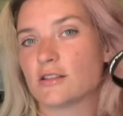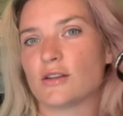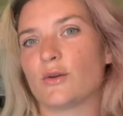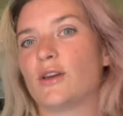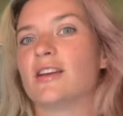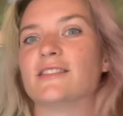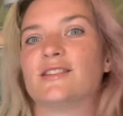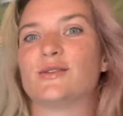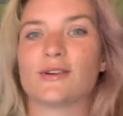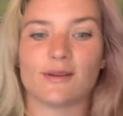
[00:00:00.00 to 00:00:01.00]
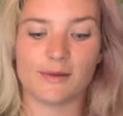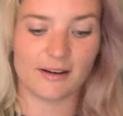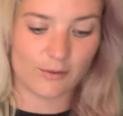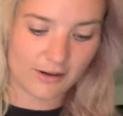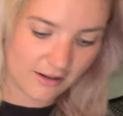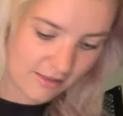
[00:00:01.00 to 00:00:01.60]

so you can store them anywhere in the